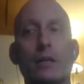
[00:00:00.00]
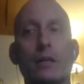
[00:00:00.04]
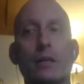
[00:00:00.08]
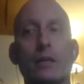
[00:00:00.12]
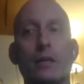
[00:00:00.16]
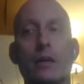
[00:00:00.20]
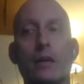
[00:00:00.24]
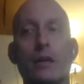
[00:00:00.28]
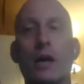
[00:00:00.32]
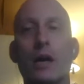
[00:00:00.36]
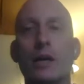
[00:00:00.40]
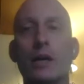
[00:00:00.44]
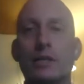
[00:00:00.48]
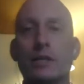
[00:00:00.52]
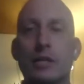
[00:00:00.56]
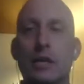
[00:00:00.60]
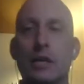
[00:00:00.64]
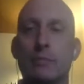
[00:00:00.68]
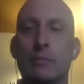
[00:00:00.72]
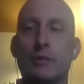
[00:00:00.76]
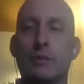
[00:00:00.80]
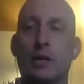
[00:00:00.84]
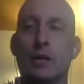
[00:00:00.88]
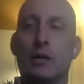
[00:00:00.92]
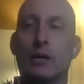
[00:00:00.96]

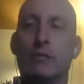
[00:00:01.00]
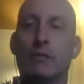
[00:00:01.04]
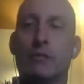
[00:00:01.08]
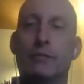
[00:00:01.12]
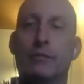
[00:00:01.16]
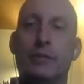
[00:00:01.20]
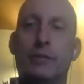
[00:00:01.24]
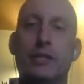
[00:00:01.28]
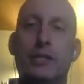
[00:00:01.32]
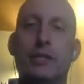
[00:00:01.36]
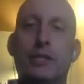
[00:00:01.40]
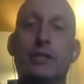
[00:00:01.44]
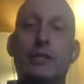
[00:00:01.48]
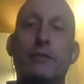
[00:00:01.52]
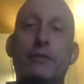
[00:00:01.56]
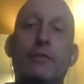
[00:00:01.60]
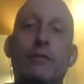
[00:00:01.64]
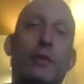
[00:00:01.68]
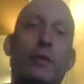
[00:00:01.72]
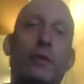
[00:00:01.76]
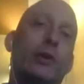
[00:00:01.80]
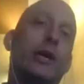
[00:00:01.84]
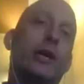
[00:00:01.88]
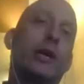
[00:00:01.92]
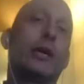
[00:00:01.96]
concept of these
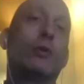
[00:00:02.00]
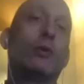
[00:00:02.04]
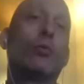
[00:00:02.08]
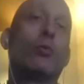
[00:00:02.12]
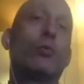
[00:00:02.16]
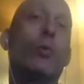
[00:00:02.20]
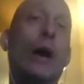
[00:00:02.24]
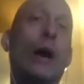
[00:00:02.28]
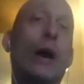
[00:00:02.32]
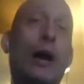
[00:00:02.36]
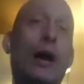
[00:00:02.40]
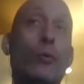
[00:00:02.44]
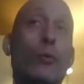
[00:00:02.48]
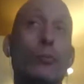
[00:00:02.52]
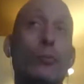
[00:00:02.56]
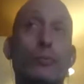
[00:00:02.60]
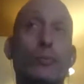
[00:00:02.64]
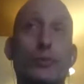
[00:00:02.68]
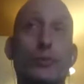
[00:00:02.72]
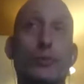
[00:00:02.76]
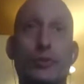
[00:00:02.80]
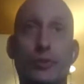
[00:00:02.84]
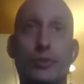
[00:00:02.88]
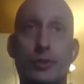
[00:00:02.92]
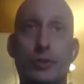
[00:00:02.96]
different kind of
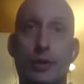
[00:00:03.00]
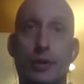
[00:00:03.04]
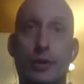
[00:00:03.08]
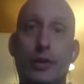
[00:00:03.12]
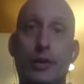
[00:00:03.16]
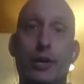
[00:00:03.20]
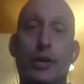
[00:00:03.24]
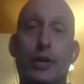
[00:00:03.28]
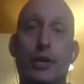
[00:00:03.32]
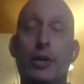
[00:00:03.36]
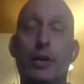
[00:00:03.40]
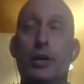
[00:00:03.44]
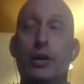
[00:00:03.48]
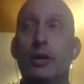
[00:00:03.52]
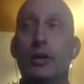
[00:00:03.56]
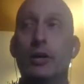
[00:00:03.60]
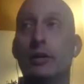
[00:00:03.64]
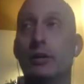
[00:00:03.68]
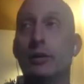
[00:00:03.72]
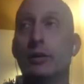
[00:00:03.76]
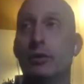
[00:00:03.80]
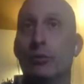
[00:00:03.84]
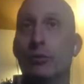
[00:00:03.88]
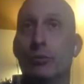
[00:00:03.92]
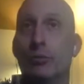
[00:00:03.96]
realms,
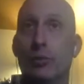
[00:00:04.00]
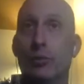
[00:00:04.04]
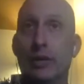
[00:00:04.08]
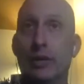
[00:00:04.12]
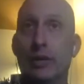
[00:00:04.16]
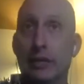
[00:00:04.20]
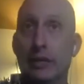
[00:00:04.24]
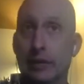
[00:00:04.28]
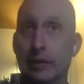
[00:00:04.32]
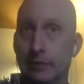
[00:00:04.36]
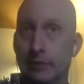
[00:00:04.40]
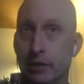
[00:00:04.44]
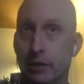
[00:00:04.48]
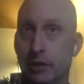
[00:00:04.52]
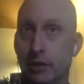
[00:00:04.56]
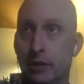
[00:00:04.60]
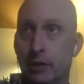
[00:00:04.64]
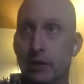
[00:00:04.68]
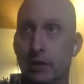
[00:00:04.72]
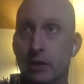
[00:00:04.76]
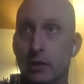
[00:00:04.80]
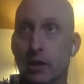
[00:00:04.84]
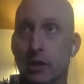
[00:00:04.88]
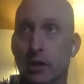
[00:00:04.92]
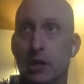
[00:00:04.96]
we live in
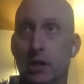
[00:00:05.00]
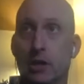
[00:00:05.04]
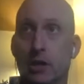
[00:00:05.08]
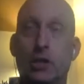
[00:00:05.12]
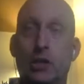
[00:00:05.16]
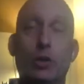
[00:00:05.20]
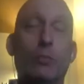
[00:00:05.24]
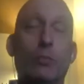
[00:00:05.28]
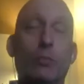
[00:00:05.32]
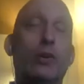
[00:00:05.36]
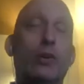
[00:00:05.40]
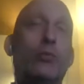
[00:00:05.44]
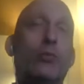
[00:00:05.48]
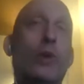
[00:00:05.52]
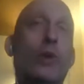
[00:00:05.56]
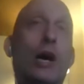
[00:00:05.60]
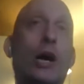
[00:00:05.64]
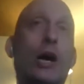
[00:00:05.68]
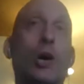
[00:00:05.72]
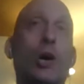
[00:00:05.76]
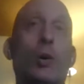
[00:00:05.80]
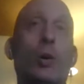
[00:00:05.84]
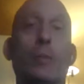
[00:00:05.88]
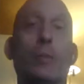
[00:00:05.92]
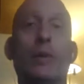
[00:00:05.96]
a human
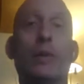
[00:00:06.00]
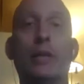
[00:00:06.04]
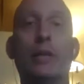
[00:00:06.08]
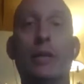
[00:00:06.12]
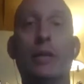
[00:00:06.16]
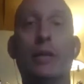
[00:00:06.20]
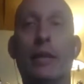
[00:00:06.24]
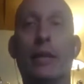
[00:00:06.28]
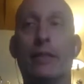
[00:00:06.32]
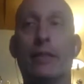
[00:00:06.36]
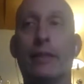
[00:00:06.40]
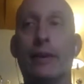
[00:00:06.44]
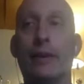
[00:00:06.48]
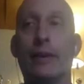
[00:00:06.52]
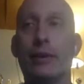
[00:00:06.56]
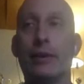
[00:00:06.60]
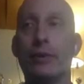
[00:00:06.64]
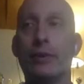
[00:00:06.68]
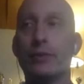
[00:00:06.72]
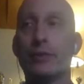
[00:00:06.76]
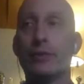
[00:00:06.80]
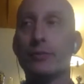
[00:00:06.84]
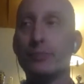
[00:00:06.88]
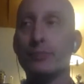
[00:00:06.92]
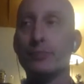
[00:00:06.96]
realm, and then
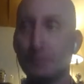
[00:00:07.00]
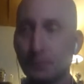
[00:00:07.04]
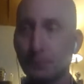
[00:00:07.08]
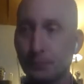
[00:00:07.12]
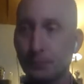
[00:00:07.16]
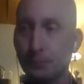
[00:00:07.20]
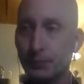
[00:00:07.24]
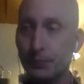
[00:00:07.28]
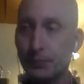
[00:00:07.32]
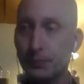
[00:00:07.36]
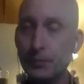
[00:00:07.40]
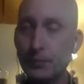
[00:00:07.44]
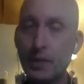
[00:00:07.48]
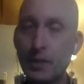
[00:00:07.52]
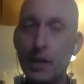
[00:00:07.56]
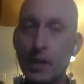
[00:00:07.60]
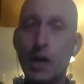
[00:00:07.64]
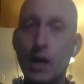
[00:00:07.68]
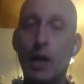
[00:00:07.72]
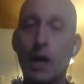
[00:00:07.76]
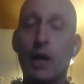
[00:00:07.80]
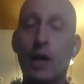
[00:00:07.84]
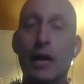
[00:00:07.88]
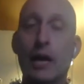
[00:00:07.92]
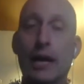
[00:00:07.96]
there's
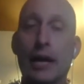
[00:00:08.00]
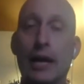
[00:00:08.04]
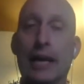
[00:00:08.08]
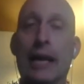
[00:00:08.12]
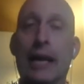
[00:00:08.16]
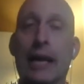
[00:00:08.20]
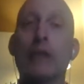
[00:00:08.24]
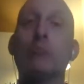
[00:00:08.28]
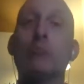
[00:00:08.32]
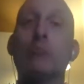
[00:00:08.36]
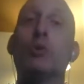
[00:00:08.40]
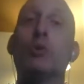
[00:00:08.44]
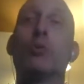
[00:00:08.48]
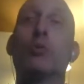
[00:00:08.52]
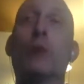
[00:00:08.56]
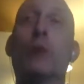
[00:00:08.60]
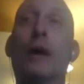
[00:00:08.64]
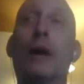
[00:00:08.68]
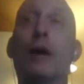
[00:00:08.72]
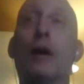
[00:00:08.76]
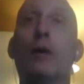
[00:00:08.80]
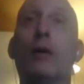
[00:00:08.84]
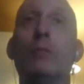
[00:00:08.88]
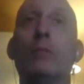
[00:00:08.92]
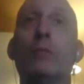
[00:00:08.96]
an animal
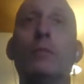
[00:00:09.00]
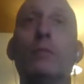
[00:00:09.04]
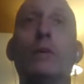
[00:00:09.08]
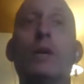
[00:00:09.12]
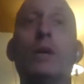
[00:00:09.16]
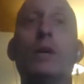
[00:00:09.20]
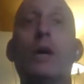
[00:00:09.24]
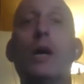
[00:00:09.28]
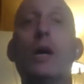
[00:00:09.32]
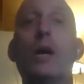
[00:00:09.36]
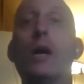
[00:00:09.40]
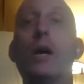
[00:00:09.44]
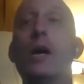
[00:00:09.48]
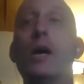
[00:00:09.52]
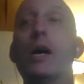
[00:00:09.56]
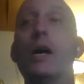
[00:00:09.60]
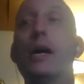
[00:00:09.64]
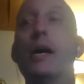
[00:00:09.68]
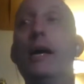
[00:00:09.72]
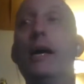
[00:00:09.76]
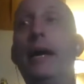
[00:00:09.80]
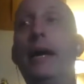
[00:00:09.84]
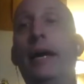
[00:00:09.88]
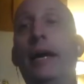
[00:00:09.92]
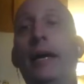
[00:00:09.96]
realm
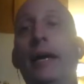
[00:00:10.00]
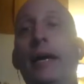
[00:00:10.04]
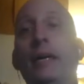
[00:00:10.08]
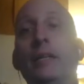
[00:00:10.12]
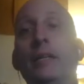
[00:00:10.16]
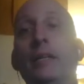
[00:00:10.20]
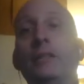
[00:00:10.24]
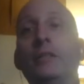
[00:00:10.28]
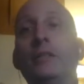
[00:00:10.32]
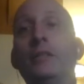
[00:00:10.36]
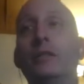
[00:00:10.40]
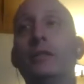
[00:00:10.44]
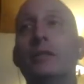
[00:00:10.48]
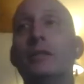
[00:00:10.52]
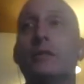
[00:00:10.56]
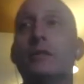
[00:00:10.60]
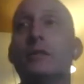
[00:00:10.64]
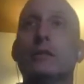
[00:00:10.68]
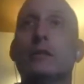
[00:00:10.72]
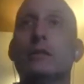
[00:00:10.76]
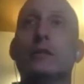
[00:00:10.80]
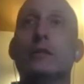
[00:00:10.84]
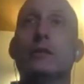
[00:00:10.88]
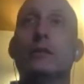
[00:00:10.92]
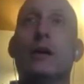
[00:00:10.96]
and
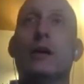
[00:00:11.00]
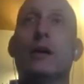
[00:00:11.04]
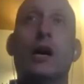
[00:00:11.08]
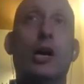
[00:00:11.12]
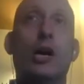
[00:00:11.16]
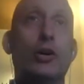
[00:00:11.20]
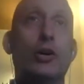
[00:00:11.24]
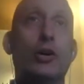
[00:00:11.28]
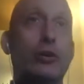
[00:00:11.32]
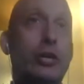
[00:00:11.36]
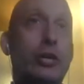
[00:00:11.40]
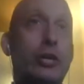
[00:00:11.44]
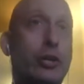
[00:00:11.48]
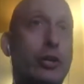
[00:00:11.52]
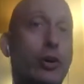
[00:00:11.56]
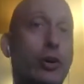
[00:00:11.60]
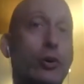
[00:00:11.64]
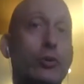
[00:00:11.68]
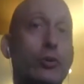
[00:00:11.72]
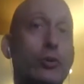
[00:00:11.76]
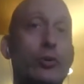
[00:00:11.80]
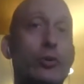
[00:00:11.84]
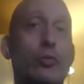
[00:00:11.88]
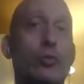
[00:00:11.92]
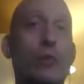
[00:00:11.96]
a hungry
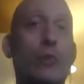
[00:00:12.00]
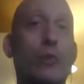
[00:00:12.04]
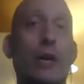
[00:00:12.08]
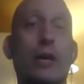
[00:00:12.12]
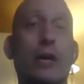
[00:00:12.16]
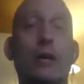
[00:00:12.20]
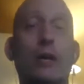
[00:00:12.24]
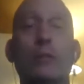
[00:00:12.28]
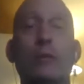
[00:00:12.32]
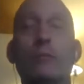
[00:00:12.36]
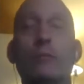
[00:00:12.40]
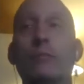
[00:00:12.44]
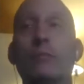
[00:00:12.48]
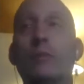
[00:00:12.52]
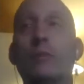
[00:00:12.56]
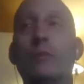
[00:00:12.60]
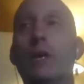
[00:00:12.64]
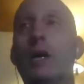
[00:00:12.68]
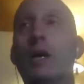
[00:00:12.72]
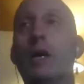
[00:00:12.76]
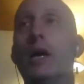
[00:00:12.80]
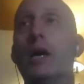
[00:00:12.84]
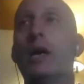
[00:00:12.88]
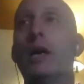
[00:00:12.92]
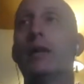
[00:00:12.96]
ghost realm,
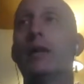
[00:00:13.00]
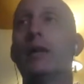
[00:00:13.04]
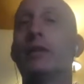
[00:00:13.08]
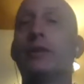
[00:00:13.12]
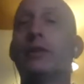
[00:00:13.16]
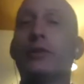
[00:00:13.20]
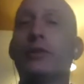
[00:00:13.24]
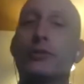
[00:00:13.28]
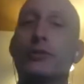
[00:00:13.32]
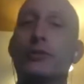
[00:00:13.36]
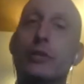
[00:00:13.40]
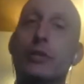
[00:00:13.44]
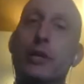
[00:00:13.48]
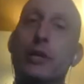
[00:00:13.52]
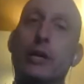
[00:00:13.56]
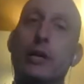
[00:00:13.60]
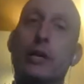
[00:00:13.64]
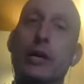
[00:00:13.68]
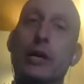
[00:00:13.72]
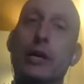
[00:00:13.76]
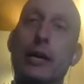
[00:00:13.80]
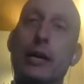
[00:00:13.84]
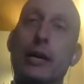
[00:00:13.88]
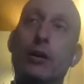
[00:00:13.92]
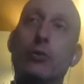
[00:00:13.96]
and then there's
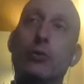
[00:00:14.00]
hell